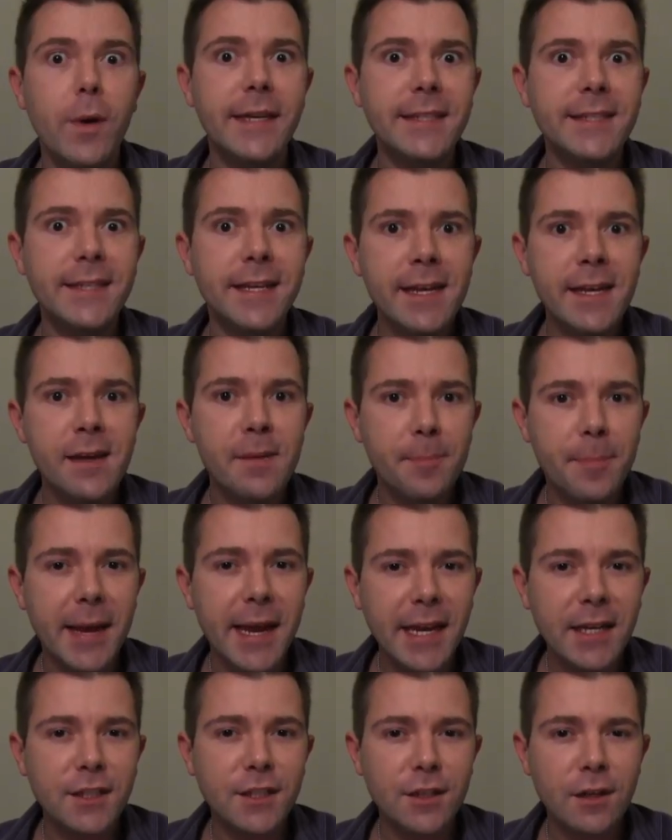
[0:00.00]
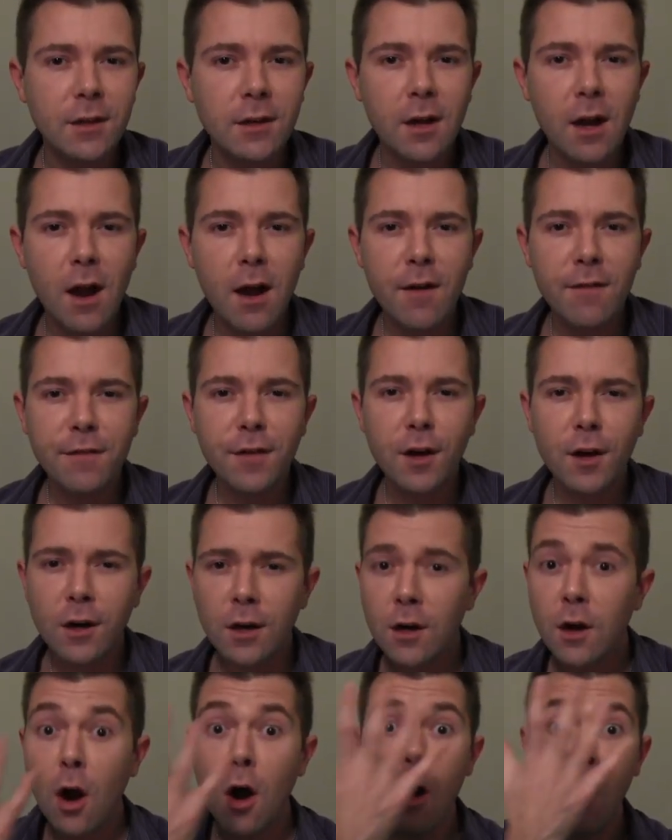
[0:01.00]
We see a picture of
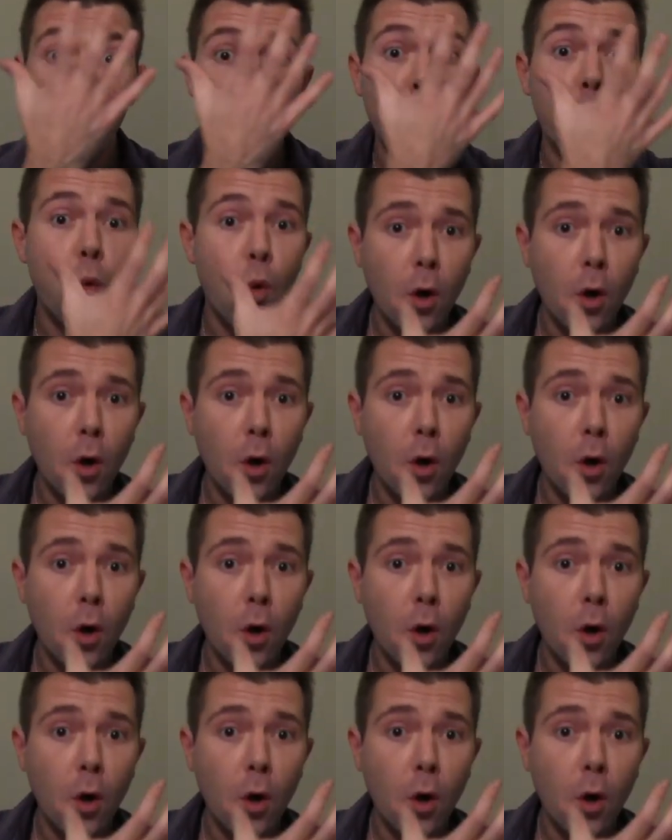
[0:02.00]
her all